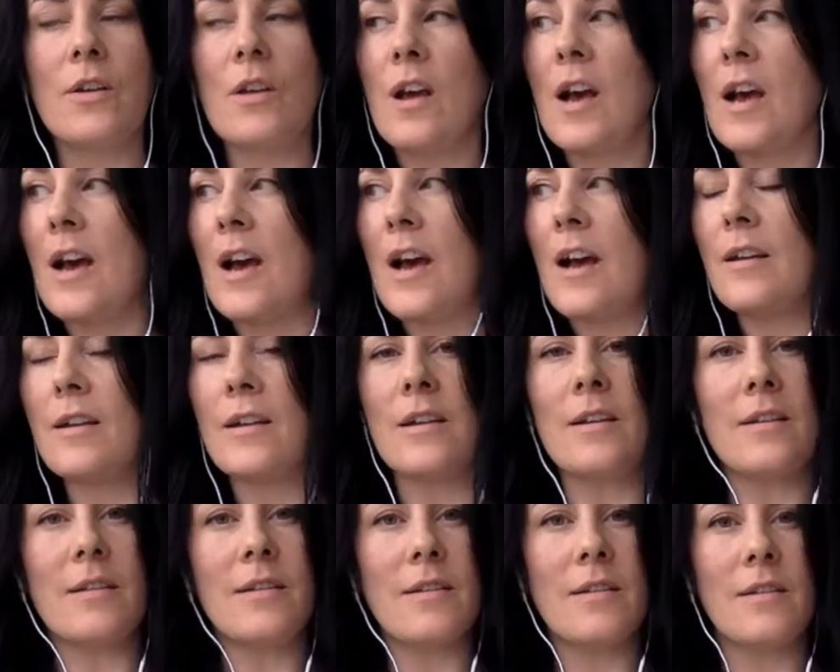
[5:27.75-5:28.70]
harder
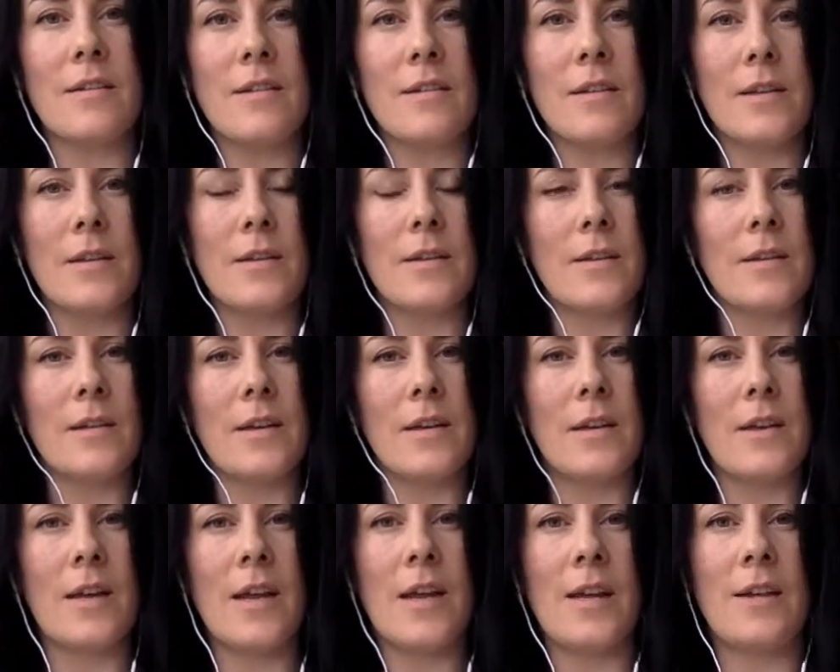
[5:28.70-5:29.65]

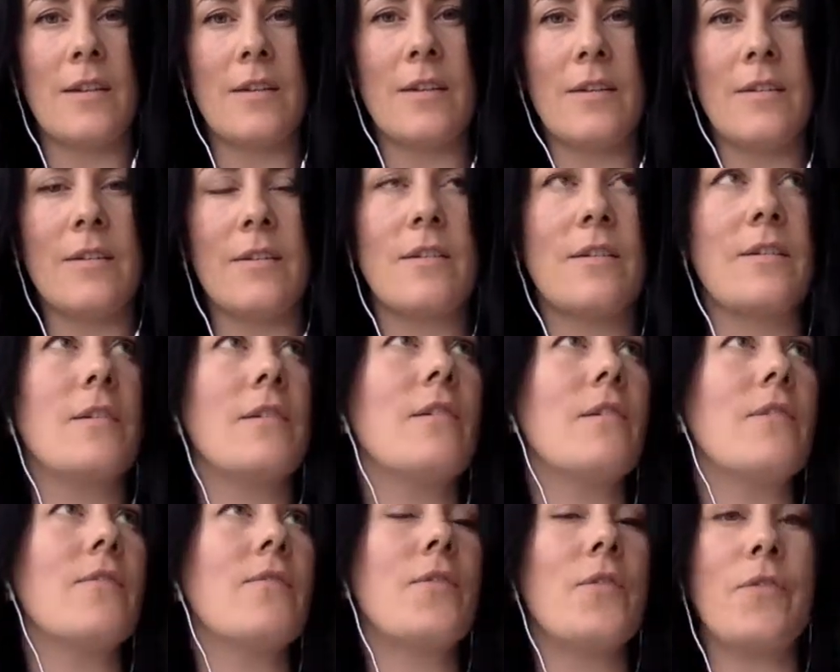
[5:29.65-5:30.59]
and
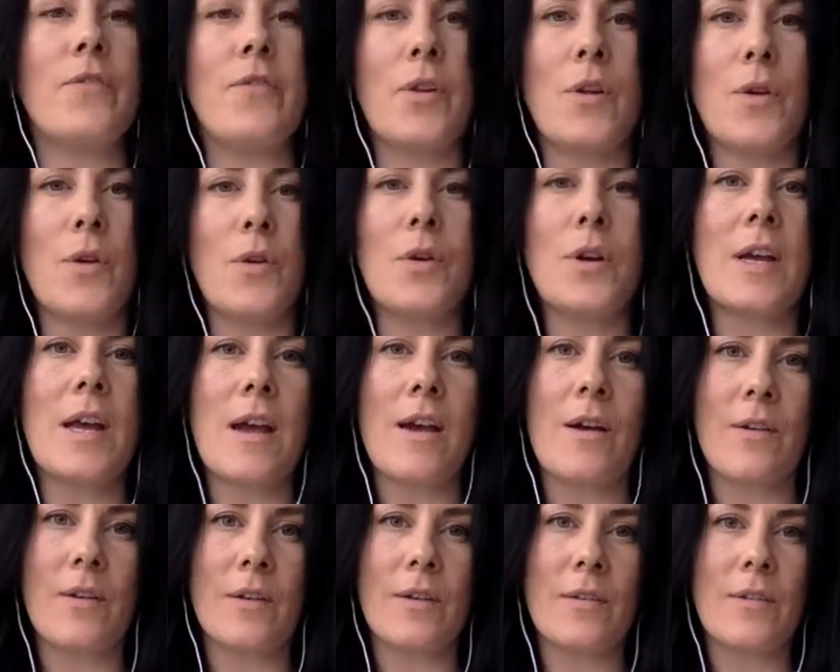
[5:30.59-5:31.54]
for longer
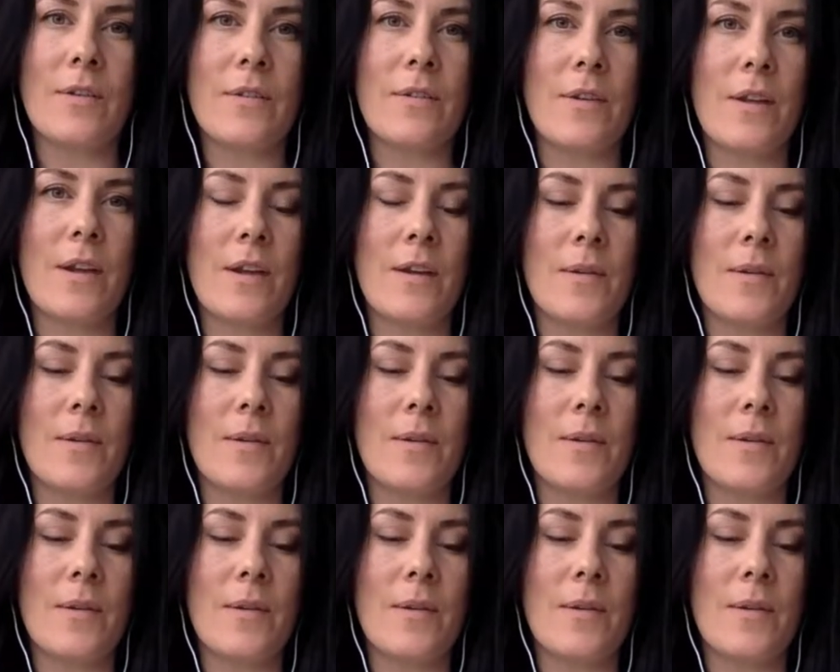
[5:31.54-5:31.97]
hours.